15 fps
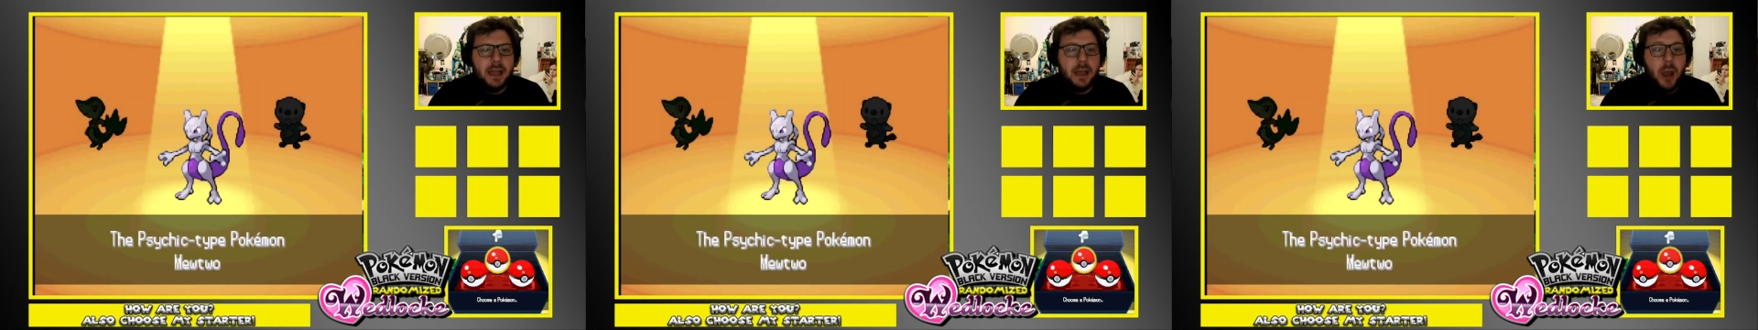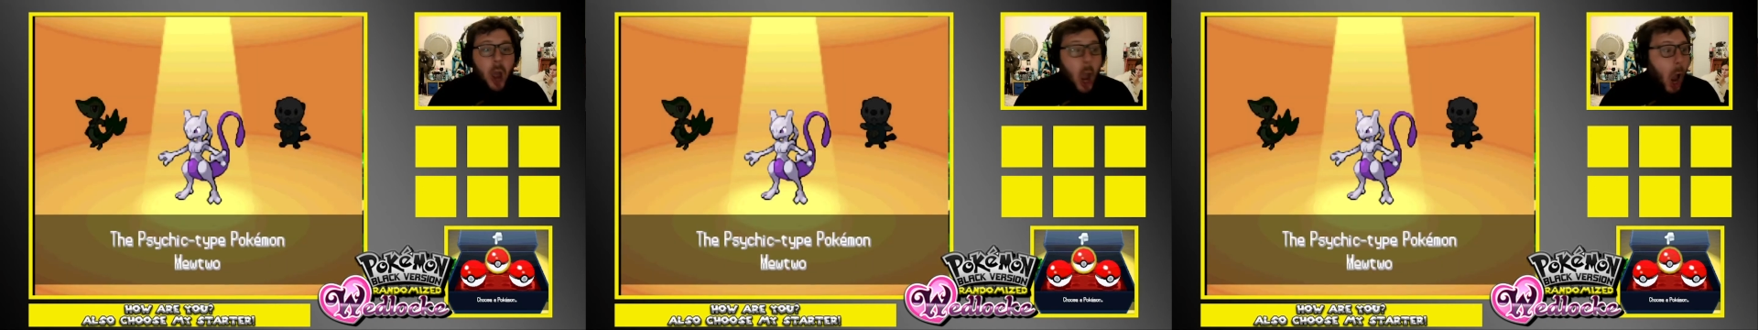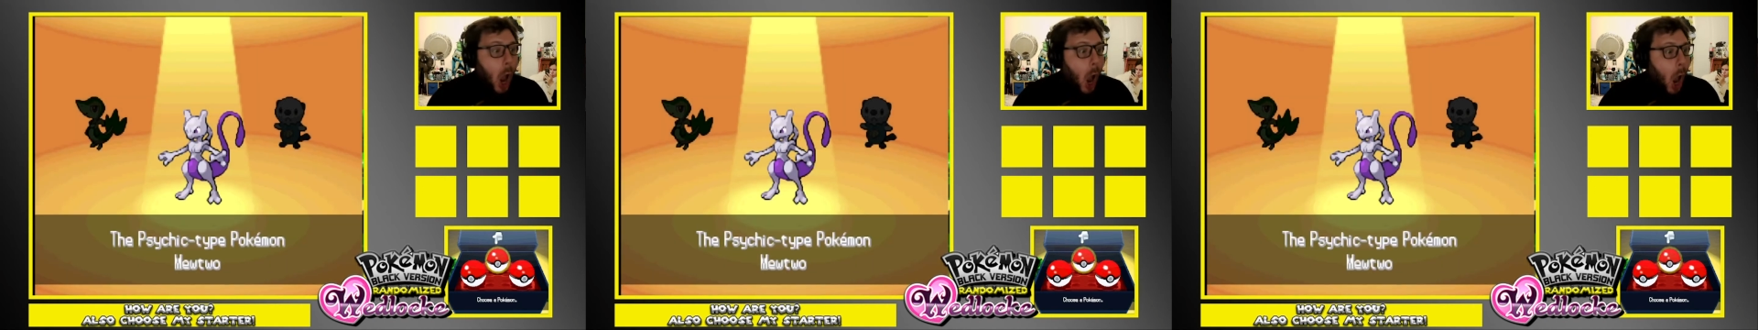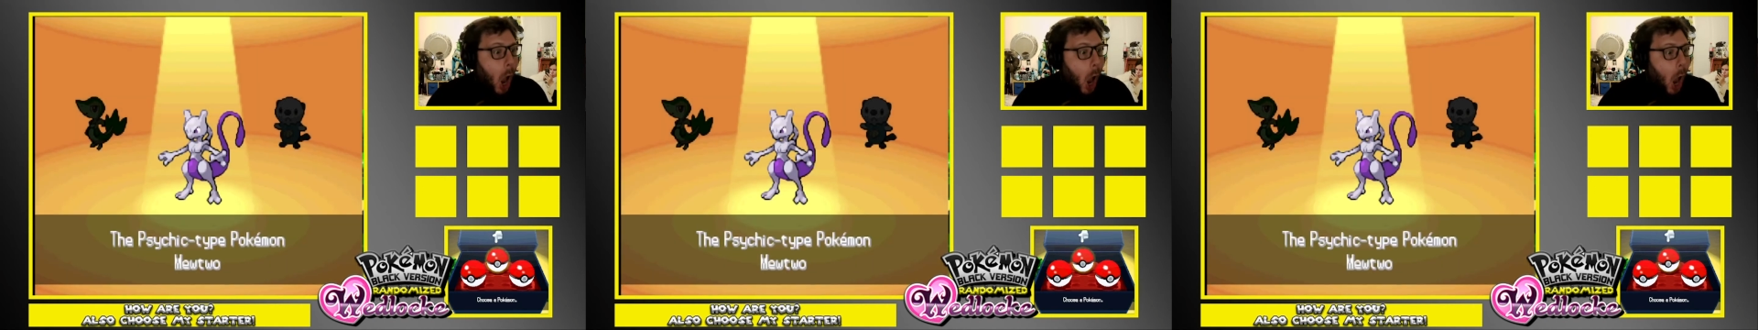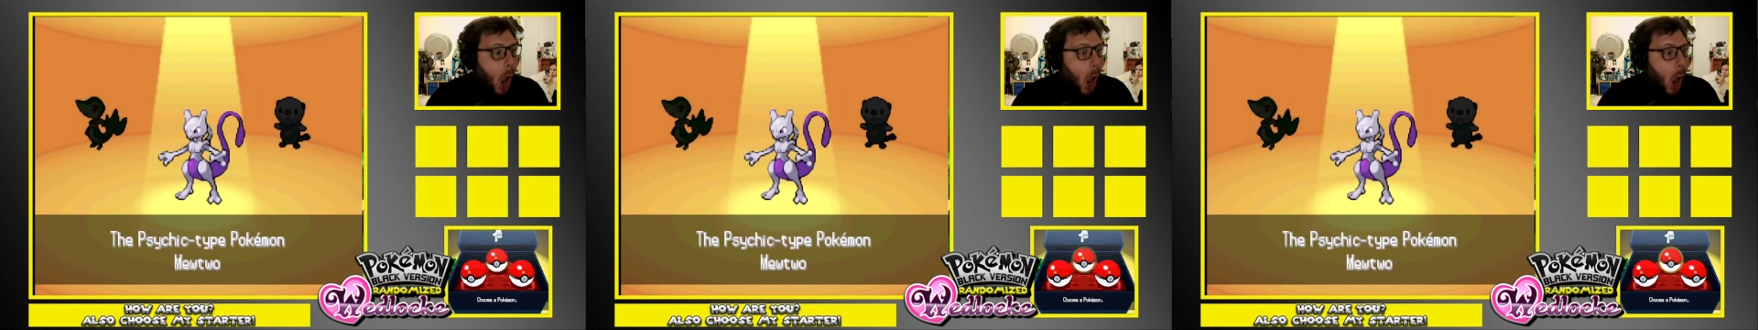
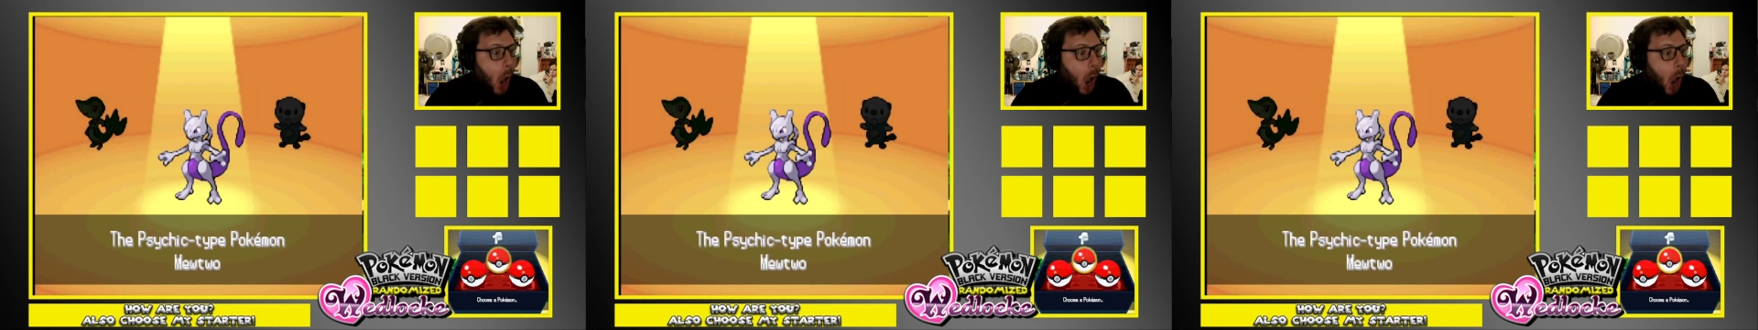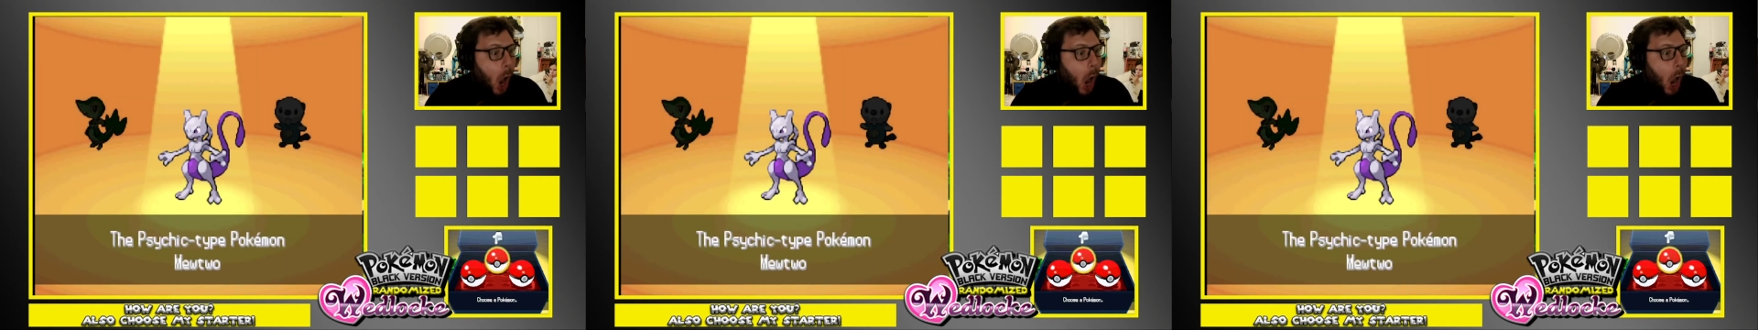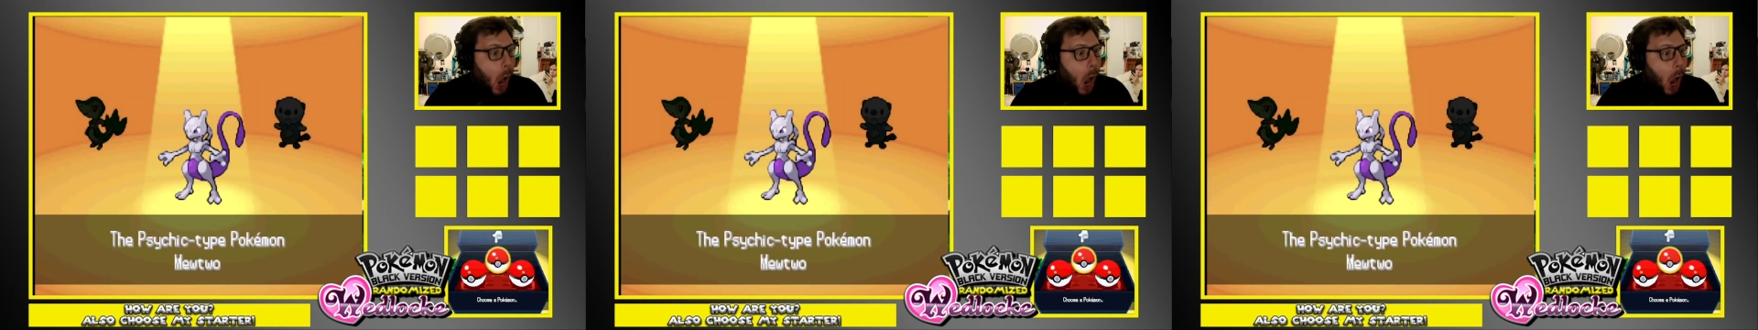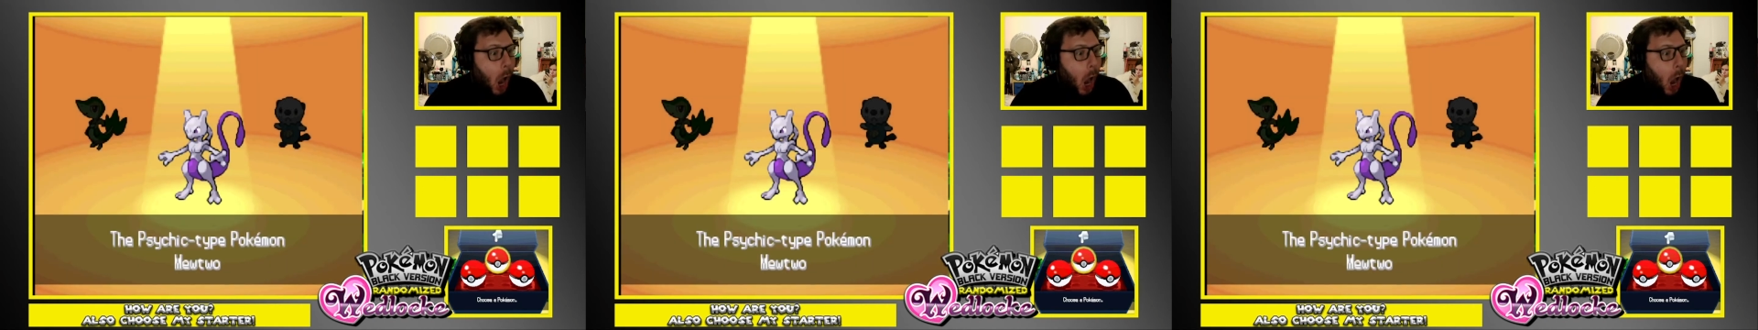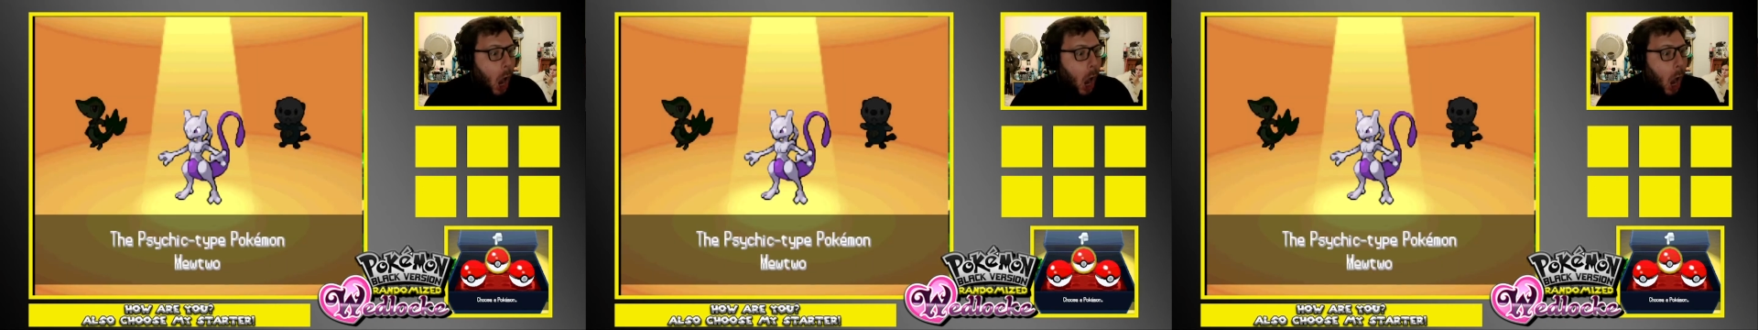(no one is talking)